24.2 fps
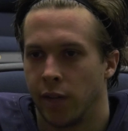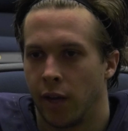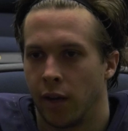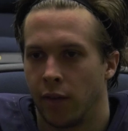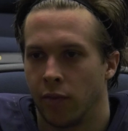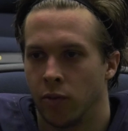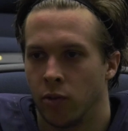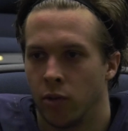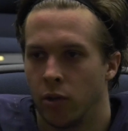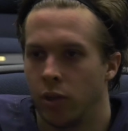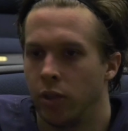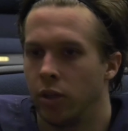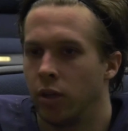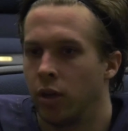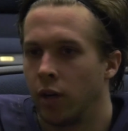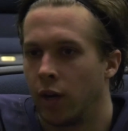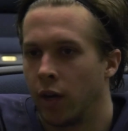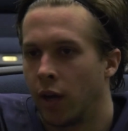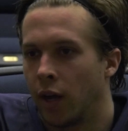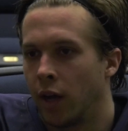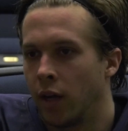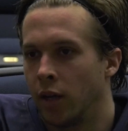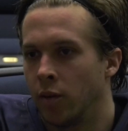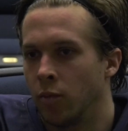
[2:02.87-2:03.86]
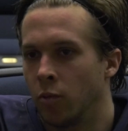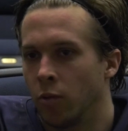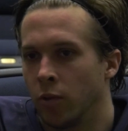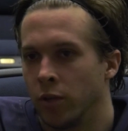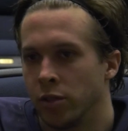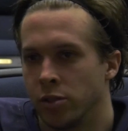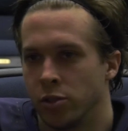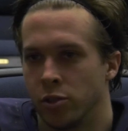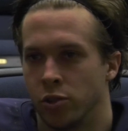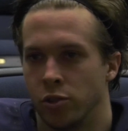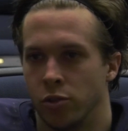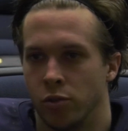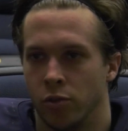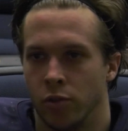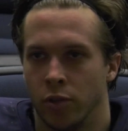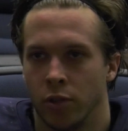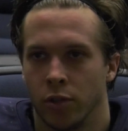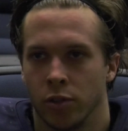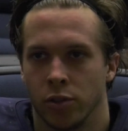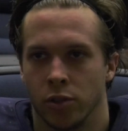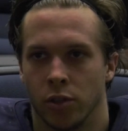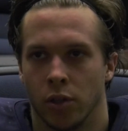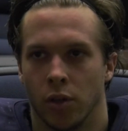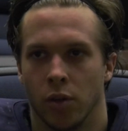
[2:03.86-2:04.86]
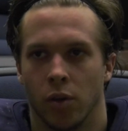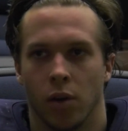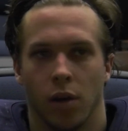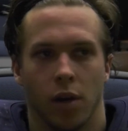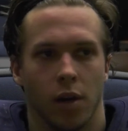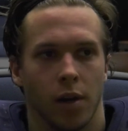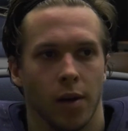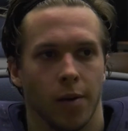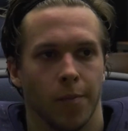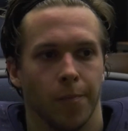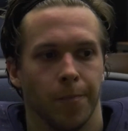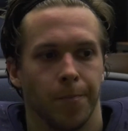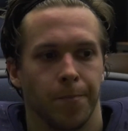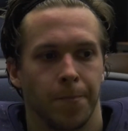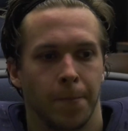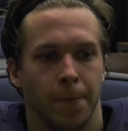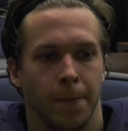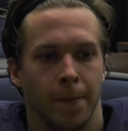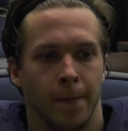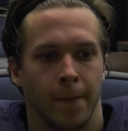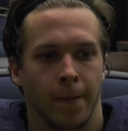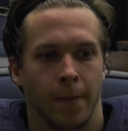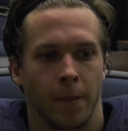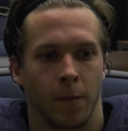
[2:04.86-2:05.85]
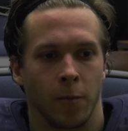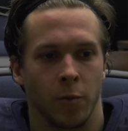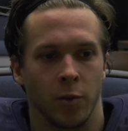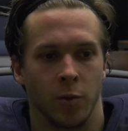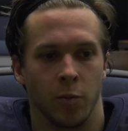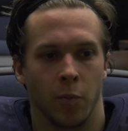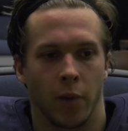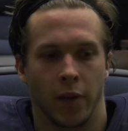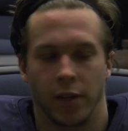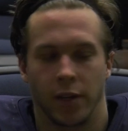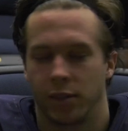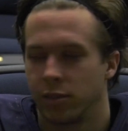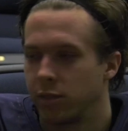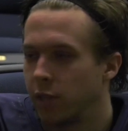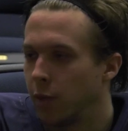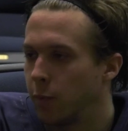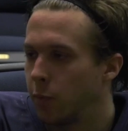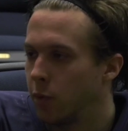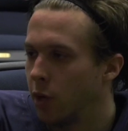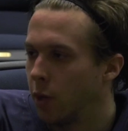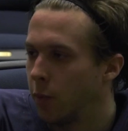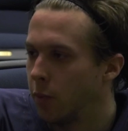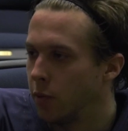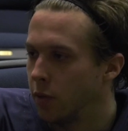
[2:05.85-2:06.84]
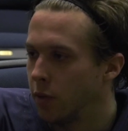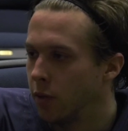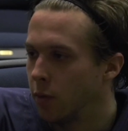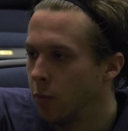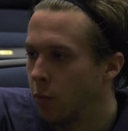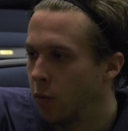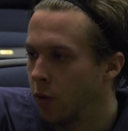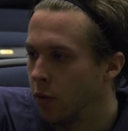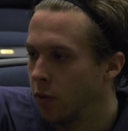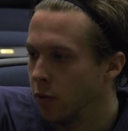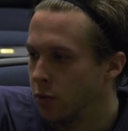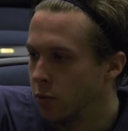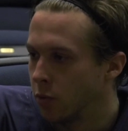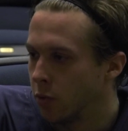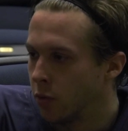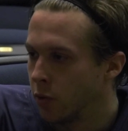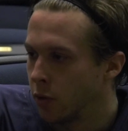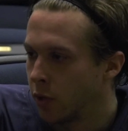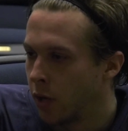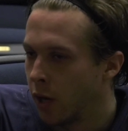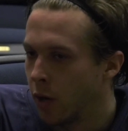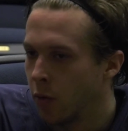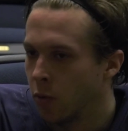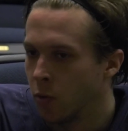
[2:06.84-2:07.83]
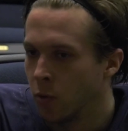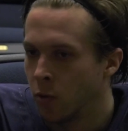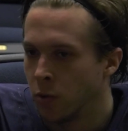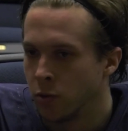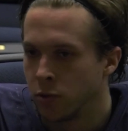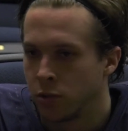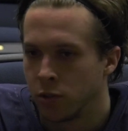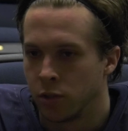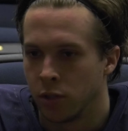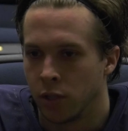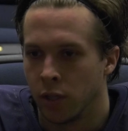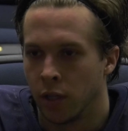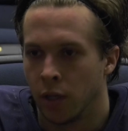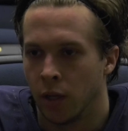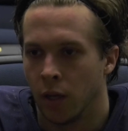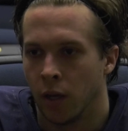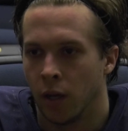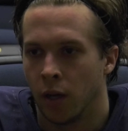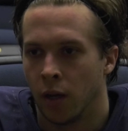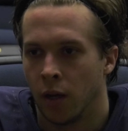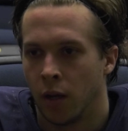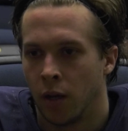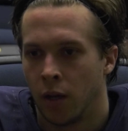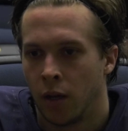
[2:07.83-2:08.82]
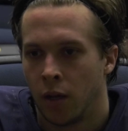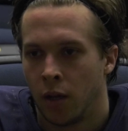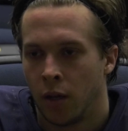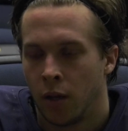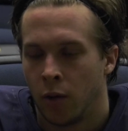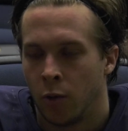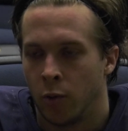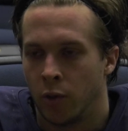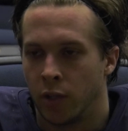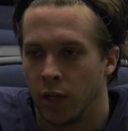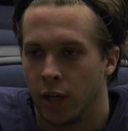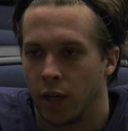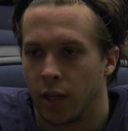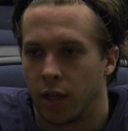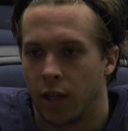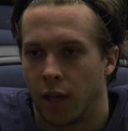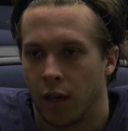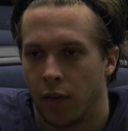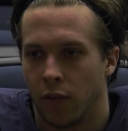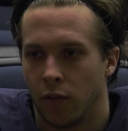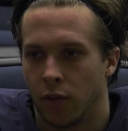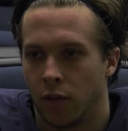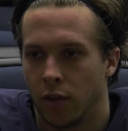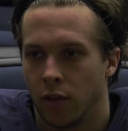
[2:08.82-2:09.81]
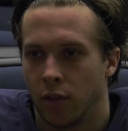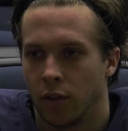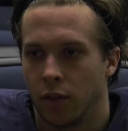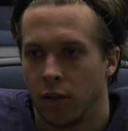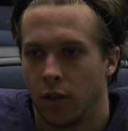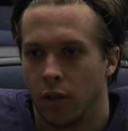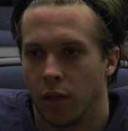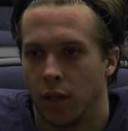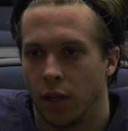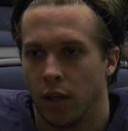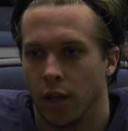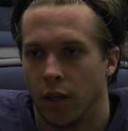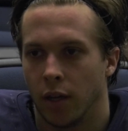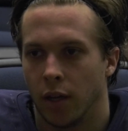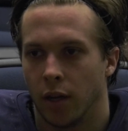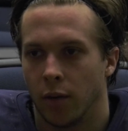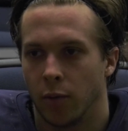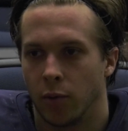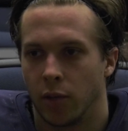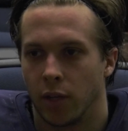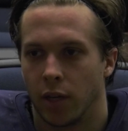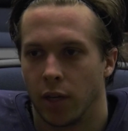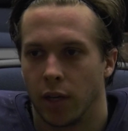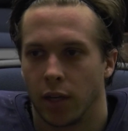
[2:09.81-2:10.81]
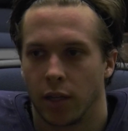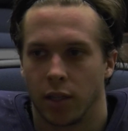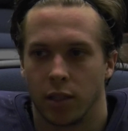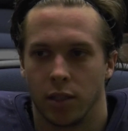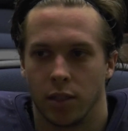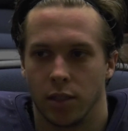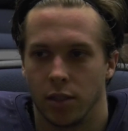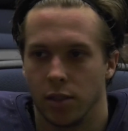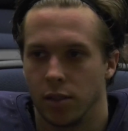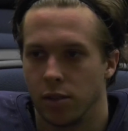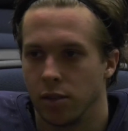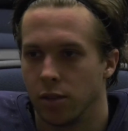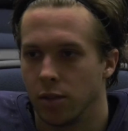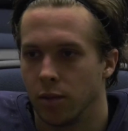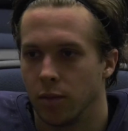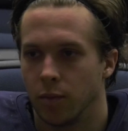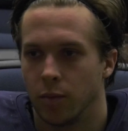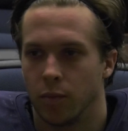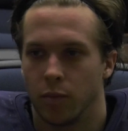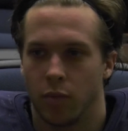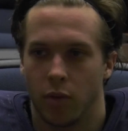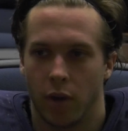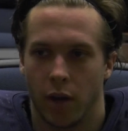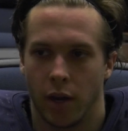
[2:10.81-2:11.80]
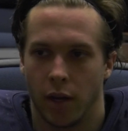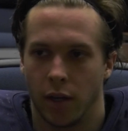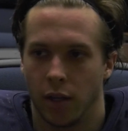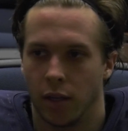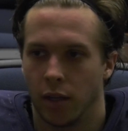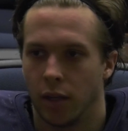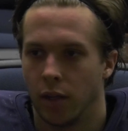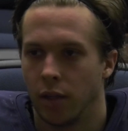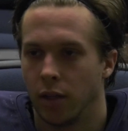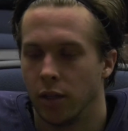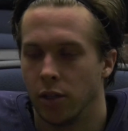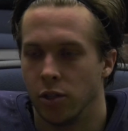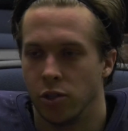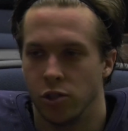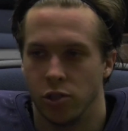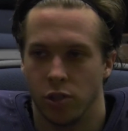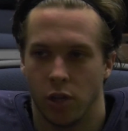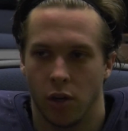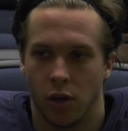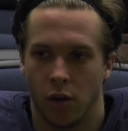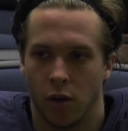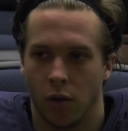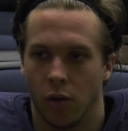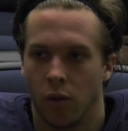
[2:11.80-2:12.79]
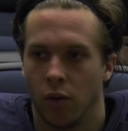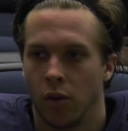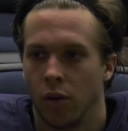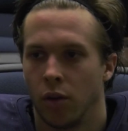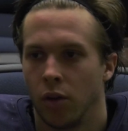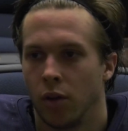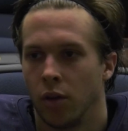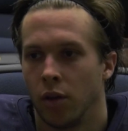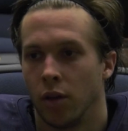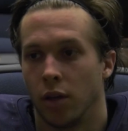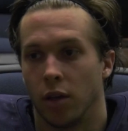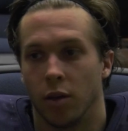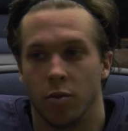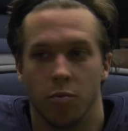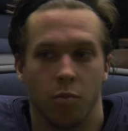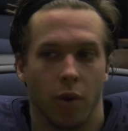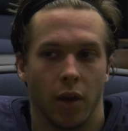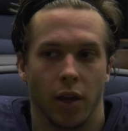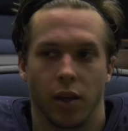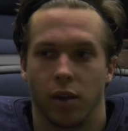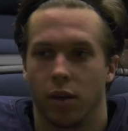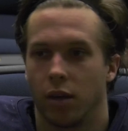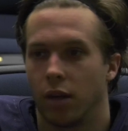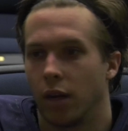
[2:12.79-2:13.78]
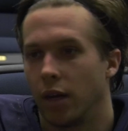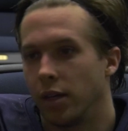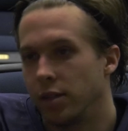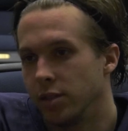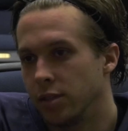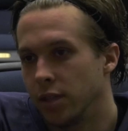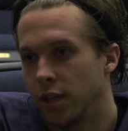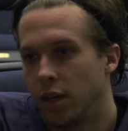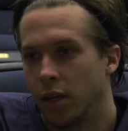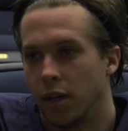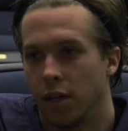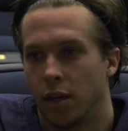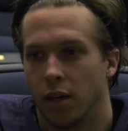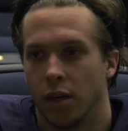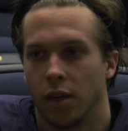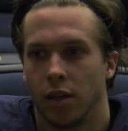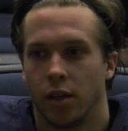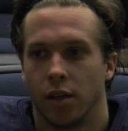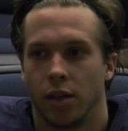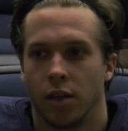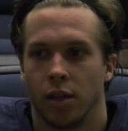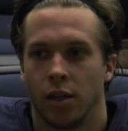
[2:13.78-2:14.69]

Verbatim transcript: not even really a young guy anymore. He's a junior, so um, we Mike stepping up in, in, one of those older guy roles. And uh, we got Kevin, and uh, we got Keys, and Braden, and Joe, and Micah, and Isaiah,